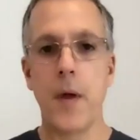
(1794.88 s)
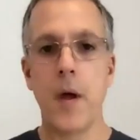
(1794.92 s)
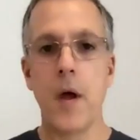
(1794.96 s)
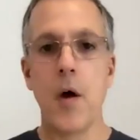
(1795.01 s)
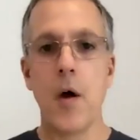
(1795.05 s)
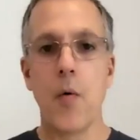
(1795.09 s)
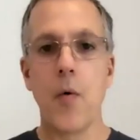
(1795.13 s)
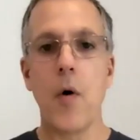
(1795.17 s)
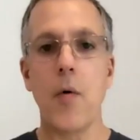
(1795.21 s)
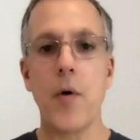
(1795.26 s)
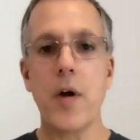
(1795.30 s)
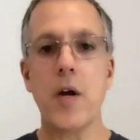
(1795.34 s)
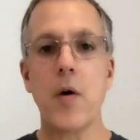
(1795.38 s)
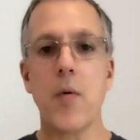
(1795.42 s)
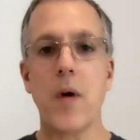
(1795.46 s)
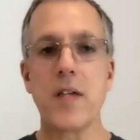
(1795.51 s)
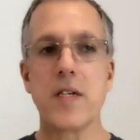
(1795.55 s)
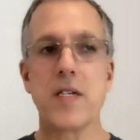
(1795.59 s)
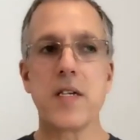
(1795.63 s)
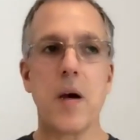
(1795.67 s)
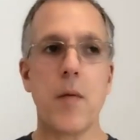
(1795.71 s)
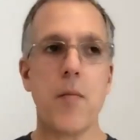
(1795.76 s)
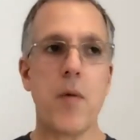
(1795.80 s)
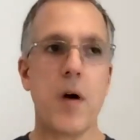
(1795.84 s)
What we do when
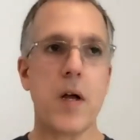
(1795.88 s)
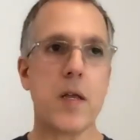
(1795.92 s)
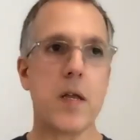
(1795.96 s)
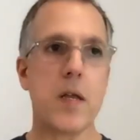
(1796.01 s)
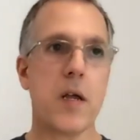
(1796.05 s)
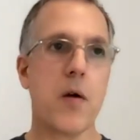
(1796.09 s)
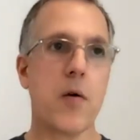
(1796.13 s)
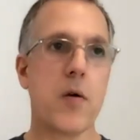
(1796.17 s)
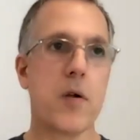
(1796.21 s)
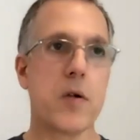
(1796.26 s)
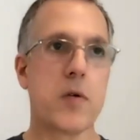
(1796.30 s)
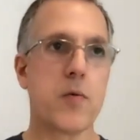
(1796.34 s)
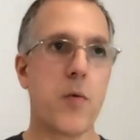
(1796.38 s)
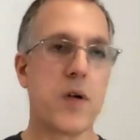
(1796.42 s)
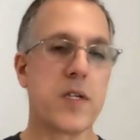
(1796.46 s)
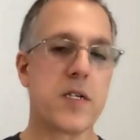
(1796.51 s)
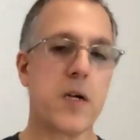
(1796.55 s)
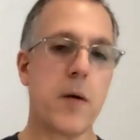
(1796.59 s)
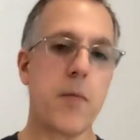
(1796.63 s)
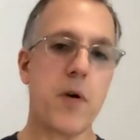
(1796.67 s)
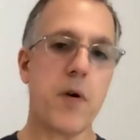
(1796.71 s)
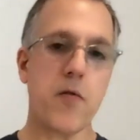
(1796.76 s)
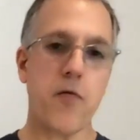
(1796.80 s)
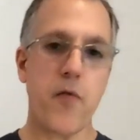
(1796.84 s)
someone
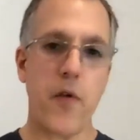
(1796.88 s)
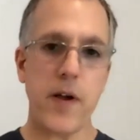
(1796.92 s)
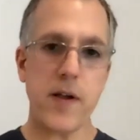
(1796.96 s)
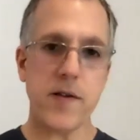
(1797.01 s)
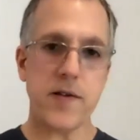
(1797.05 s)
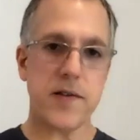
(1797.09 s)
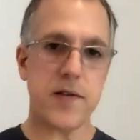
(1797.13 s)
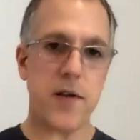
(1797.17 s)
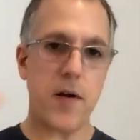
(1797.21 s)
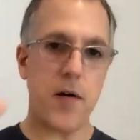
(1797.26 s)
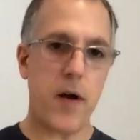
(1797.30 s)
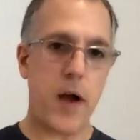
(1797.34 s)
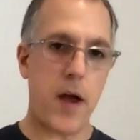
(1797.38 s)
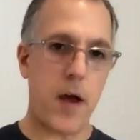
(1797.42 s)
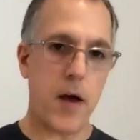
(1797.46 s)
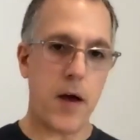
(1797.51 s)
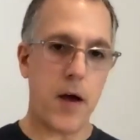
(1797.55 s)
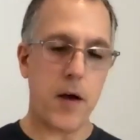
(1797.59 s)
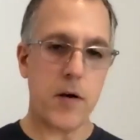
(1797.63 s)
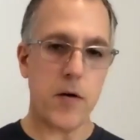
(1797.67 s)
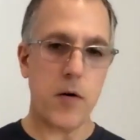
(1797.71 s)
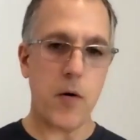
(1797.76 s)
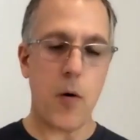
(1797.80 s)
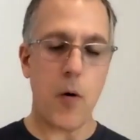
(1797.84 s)
raises their
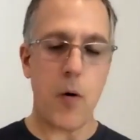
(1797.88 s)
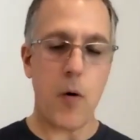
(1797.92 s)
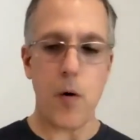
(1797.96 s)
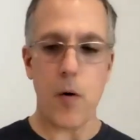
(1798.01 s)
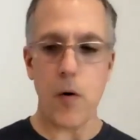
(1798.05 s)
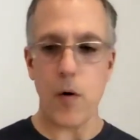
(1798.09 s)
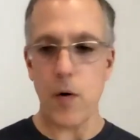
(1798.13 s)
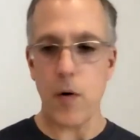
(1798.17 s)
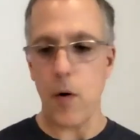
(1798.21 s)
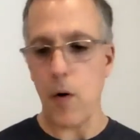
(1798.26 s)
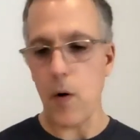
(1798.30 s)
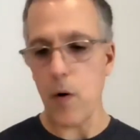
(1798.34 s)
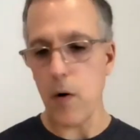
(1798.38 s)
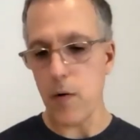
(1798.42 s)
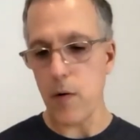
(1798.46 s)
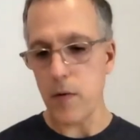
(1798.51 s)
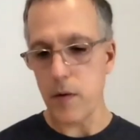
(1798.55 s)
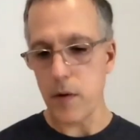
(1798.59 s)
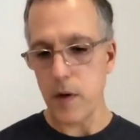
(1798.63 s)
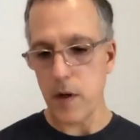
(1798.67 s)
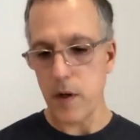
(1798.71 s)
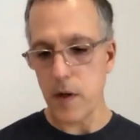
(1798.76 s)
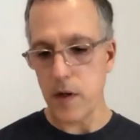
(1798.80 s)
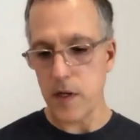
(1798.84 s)
hand or
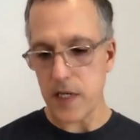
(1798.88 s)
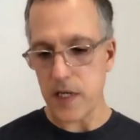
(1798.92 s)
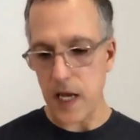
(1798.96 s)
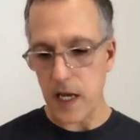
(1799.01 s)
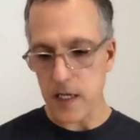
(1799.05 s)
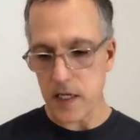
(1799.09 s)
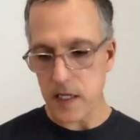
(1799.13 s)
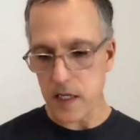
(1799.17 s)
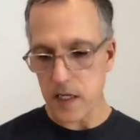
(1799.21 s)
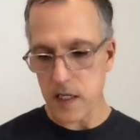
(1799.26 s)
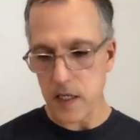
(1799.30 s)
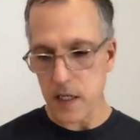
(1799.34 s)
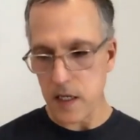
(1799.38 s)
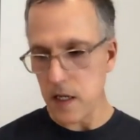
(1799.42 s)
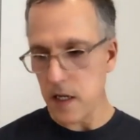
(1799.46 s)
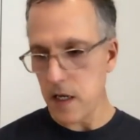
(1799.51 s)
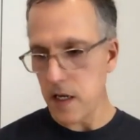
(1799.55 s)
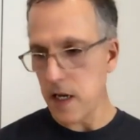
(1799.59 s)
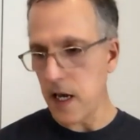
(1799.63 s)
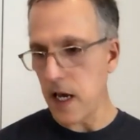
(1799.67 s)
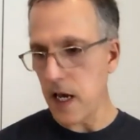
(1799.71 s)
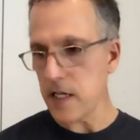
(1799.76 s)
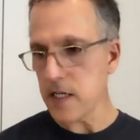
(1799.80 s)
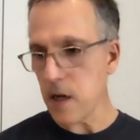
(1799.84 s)
says,
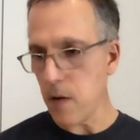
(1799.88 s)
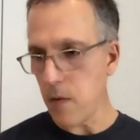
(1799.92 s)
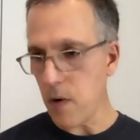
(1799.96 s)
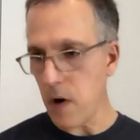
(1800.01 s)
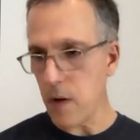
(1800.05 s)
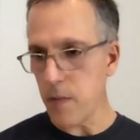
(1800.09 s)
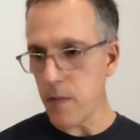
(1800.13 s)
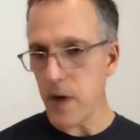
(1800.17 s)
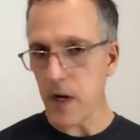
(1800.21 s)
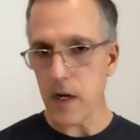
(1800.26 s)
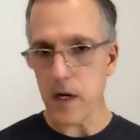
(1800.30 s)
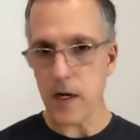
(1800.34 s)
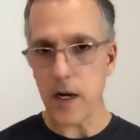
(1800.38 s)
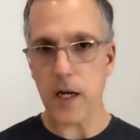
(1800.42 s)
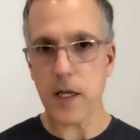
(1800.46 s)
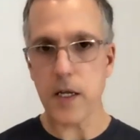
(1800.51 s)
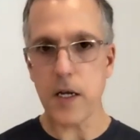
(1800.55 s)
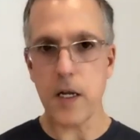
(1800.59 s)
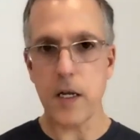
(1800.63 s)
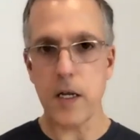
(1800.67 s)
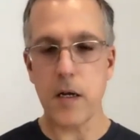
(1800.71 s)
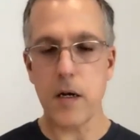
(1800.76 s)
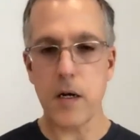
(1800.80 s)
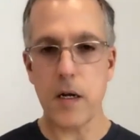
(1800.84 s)
yes, I want to be
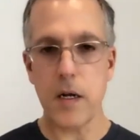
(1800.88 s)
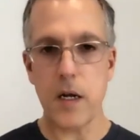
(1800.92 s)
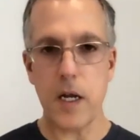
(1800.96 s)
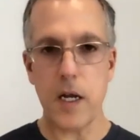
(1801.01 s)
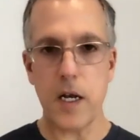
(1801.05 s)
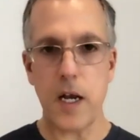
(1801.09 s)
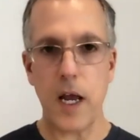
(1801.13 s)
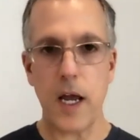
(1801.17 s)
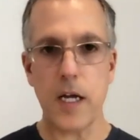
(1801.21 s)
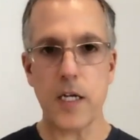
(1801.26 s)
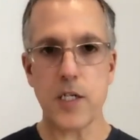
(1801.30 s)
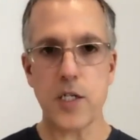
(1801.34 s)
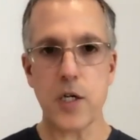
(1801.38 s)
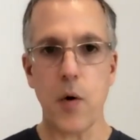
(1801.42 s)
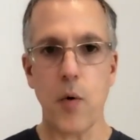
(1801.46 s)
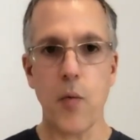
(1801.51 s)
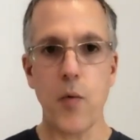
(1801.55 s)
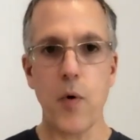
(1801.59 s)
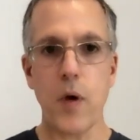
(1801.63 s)
connected to an agent, we